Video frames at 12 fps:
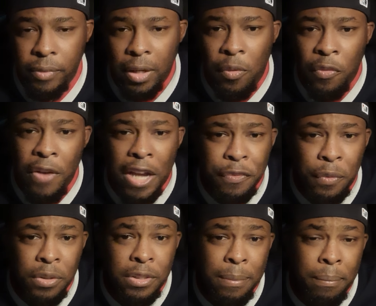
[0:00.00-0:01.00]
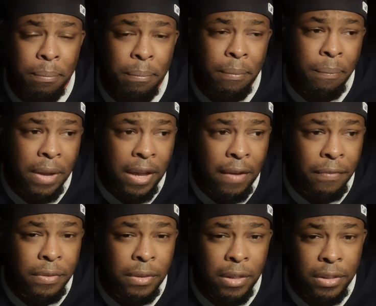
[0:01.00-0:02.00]
we'll fast forward to May
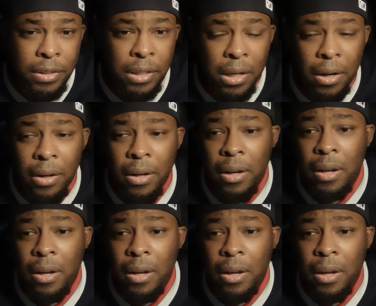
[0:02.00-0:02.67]
of this year.